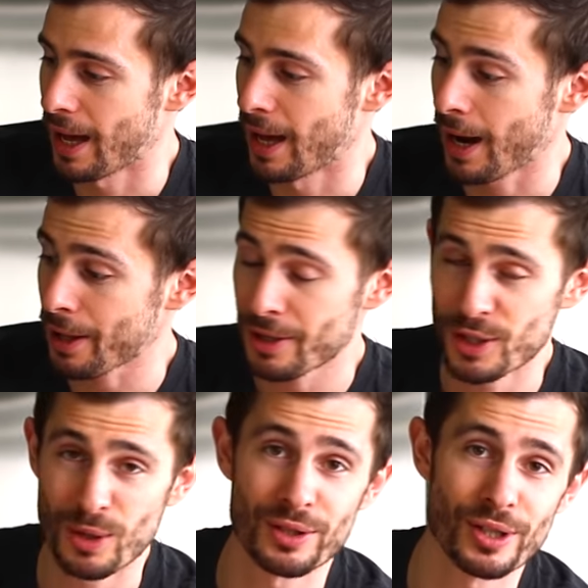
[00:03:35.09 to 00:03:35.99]
Other
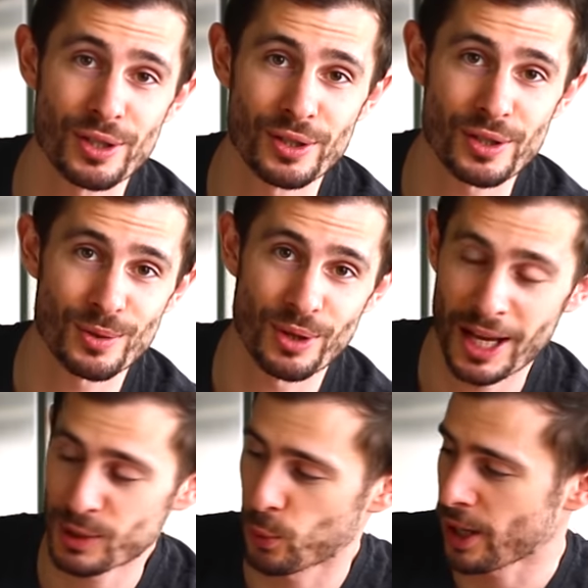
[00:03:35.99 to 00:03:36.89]
new additions to
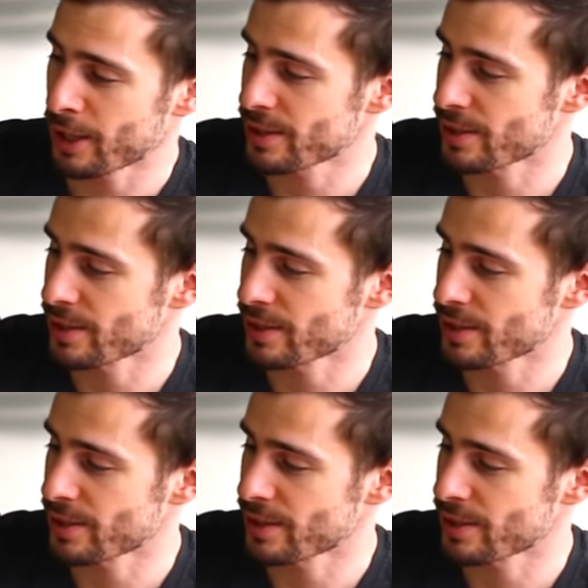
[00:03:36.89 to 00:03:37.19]
that were